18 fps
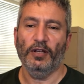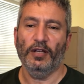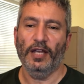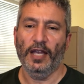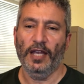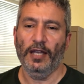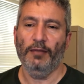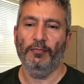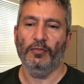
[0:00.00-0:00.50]

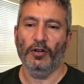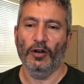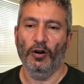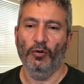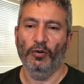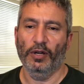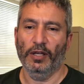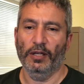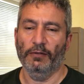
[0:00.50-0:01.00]
game
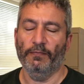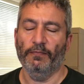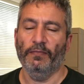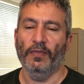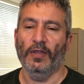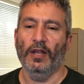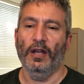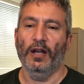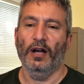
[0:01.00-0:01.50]
going
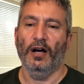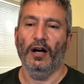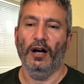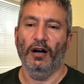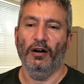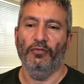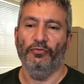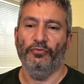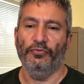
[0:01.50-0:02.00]

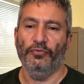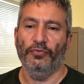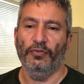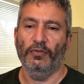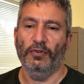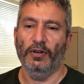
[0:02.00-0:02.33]
of